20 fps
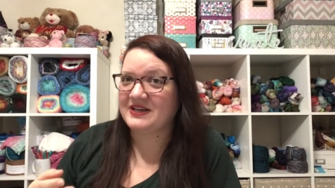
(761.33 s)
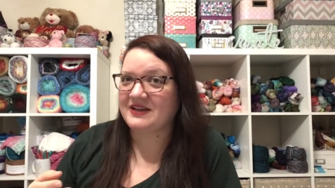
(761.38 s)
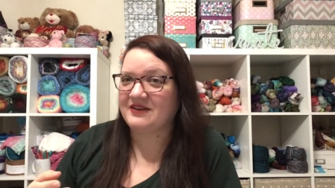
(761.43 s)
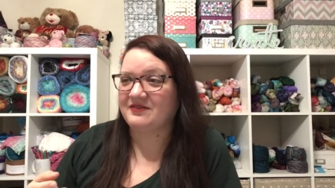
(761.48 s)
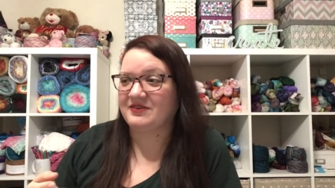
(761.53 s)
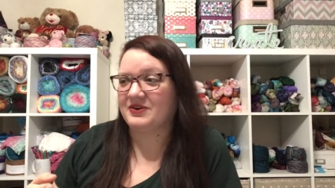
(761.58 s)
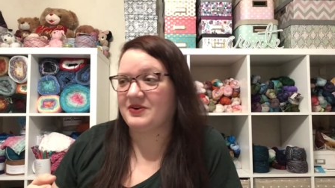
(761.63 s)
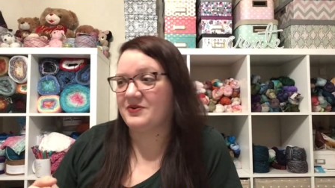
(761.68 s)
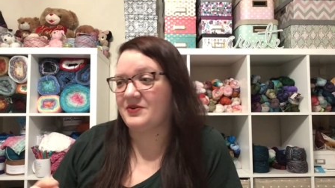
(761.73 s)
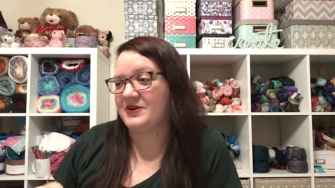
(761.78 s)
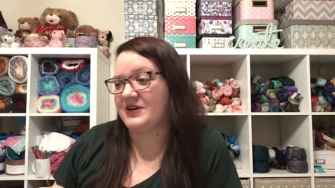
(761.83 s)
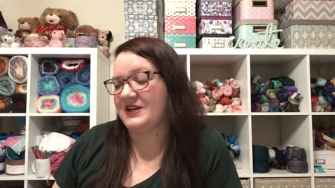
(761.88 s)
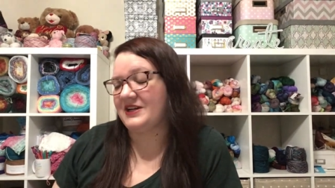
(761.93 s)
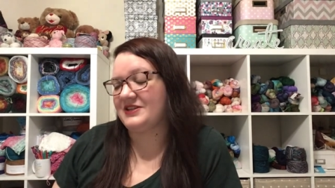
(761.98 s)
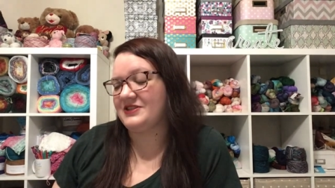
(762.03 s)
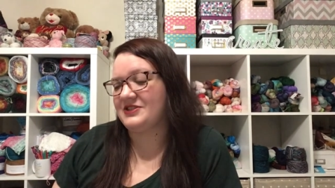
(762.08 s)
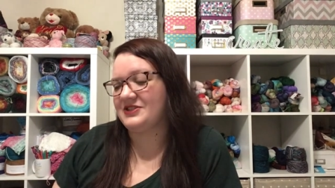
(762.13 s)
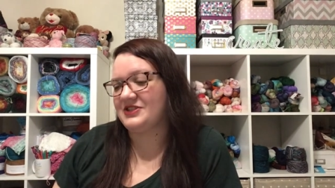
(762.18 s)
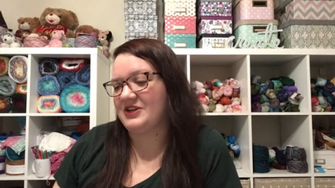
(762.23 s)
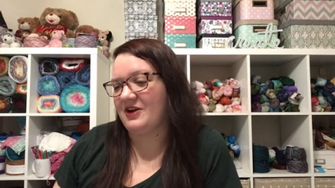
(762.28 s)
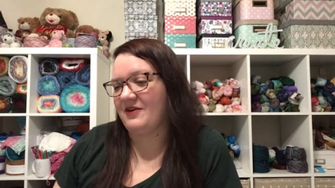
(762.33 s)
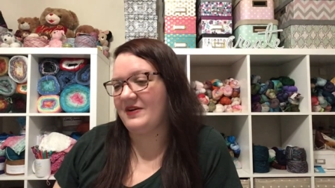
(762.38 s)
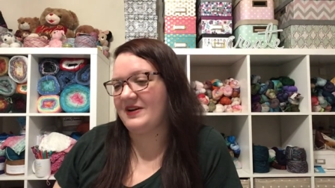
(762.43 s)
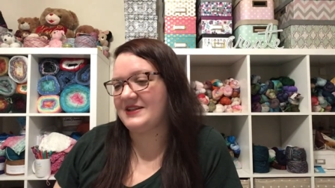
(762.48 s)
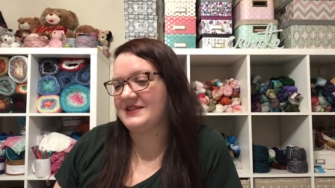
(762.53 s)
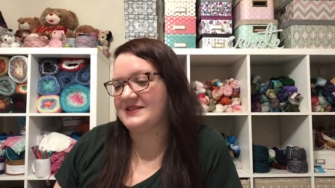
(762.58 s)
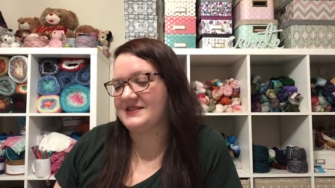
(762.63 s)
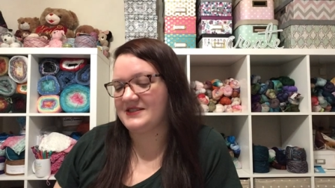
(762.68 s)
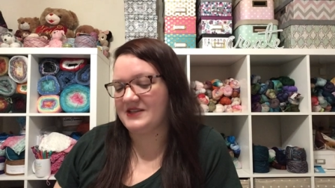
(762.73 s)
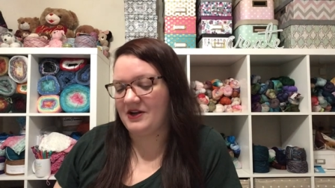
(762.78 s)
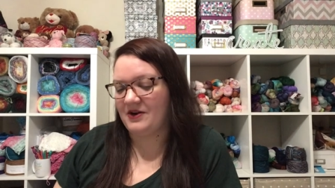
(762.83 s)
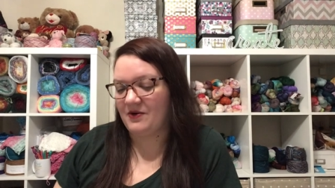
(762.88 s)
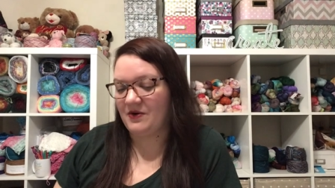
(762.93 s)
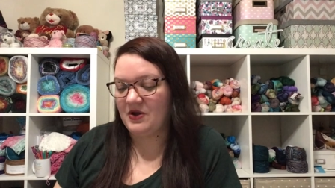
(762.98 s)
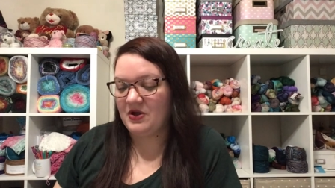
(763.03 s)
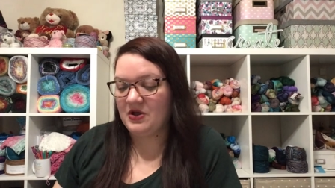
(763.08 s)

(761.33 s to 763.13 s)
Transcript: and record it and show it. So